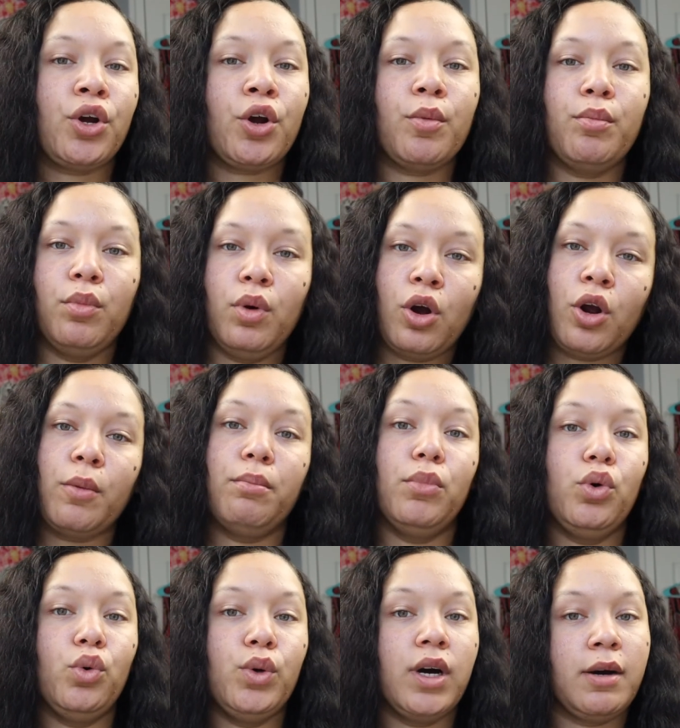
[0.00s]
her
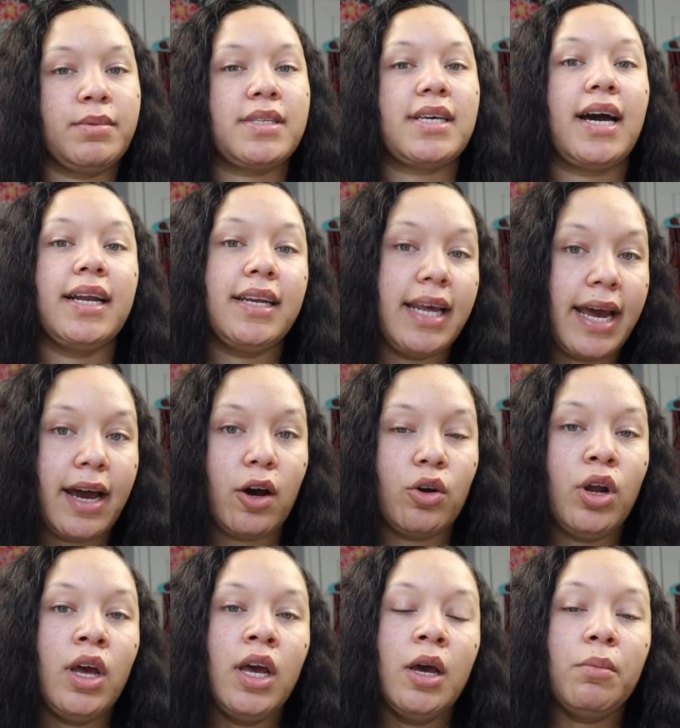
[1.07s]
mood upside down
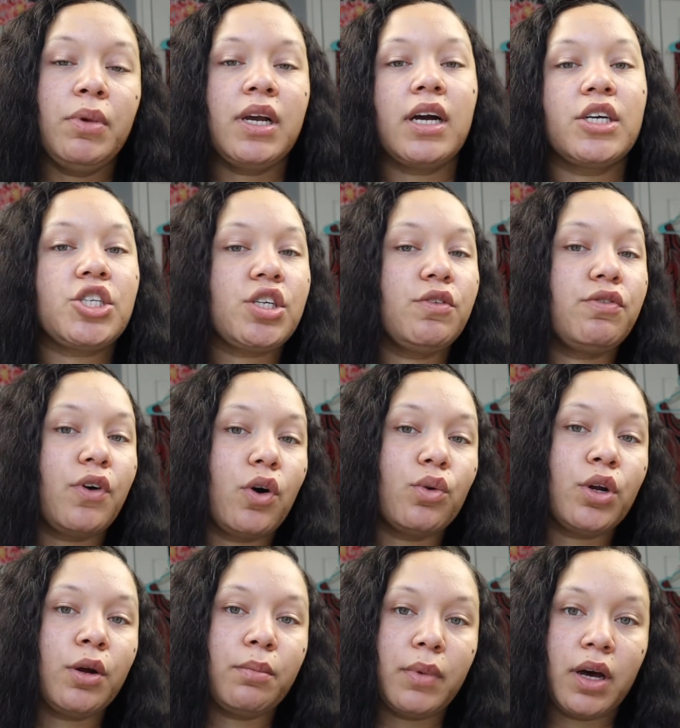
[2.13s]
because she phoned
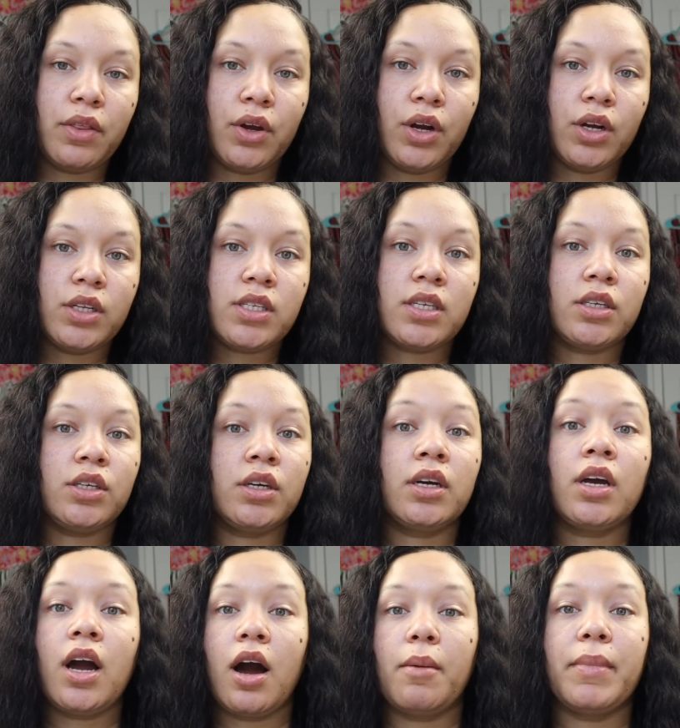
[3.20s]
her mother to
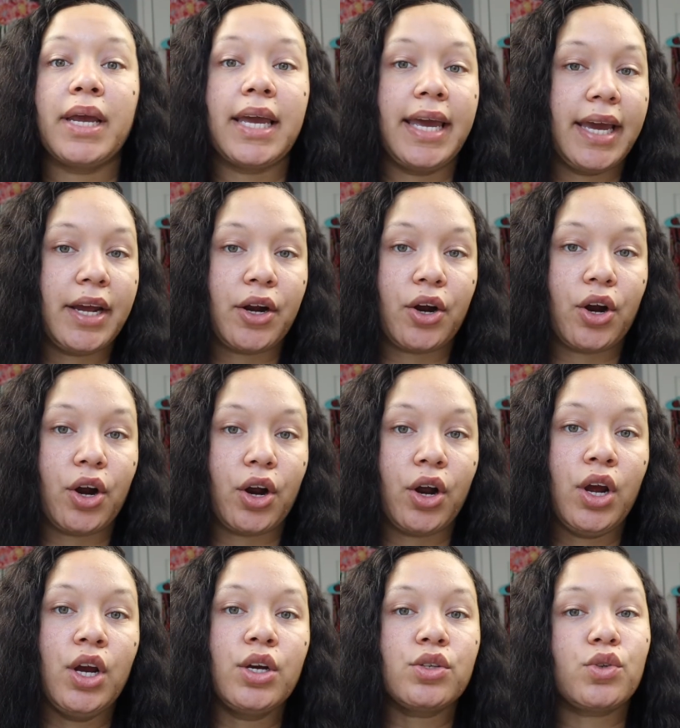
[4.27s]
come and get her
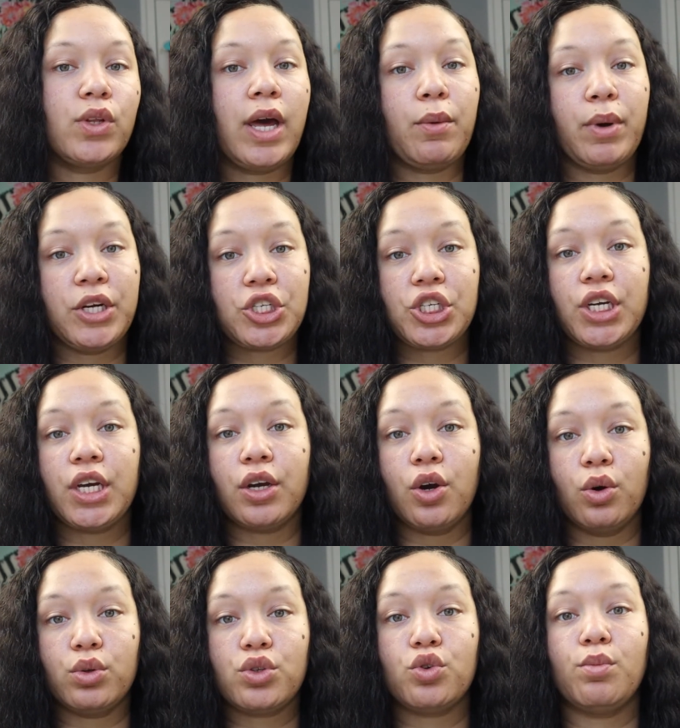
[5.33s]
so that way she can
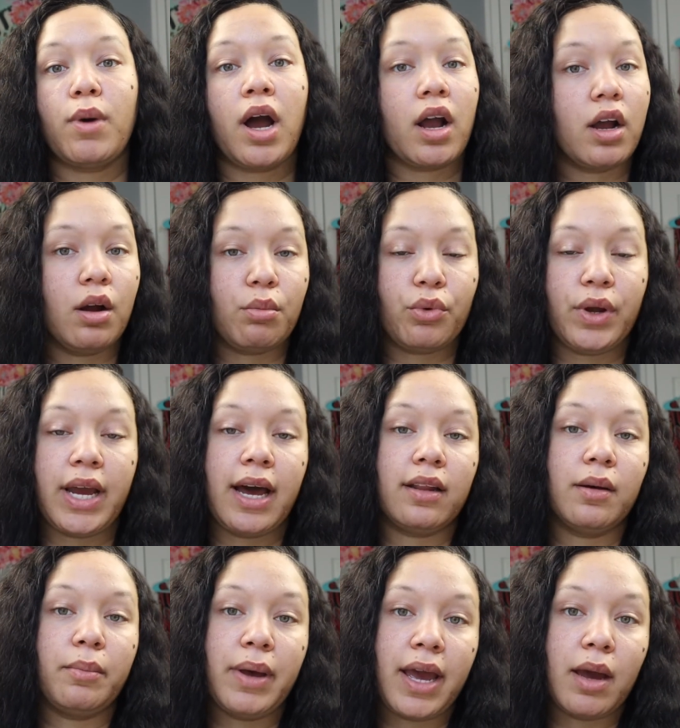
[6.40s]
go to Montgomery,
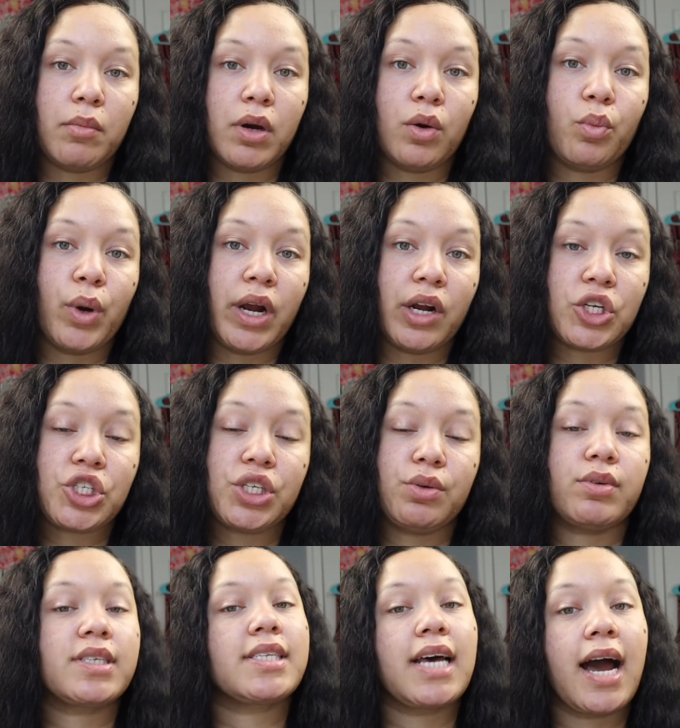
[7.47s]
Alabama, where she
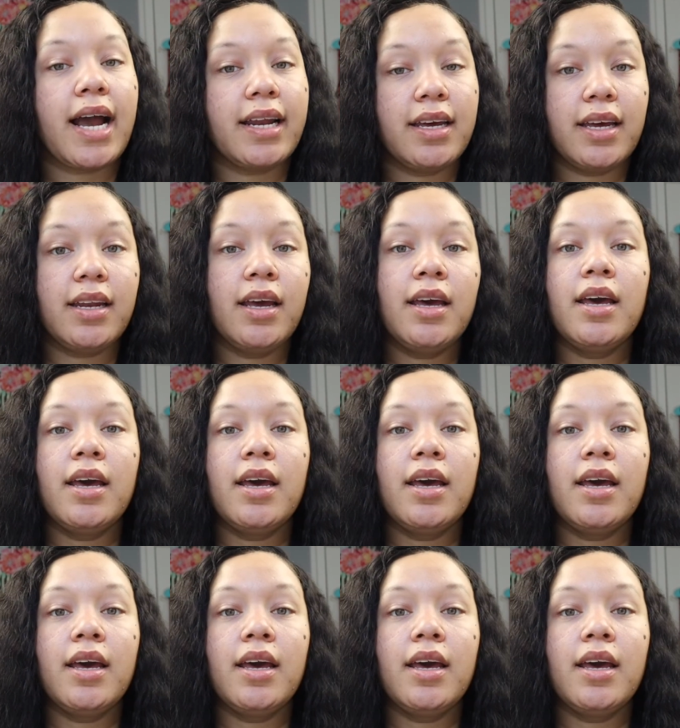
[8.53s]
resided.